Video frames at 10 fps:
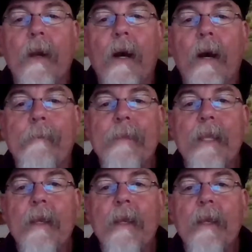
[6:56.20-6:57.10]
And
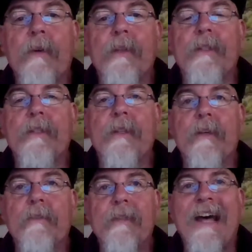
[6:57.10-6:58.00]

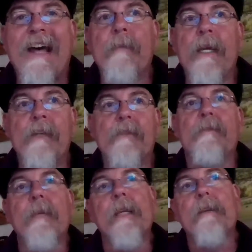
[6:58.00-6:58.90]
there's not enough
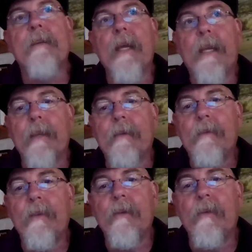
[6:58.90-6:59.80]
measures being taken
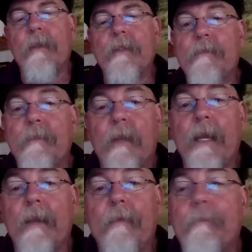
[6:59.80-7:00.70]
to do this, and this
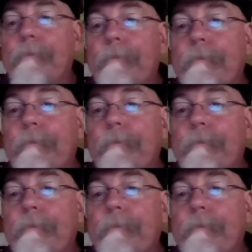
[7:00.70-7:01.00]
plan,